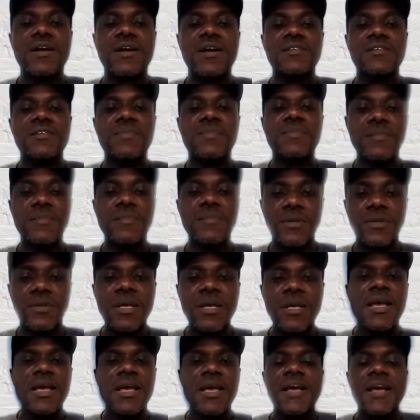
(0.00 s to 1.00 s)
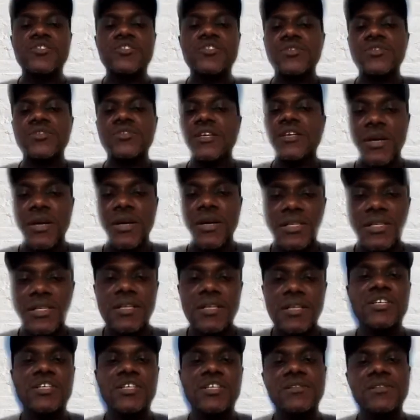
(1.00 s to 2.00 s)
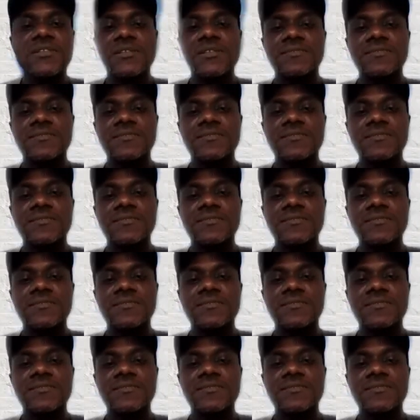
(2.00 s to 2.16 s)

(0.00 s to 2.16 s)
as a people? And you say you're intelligent?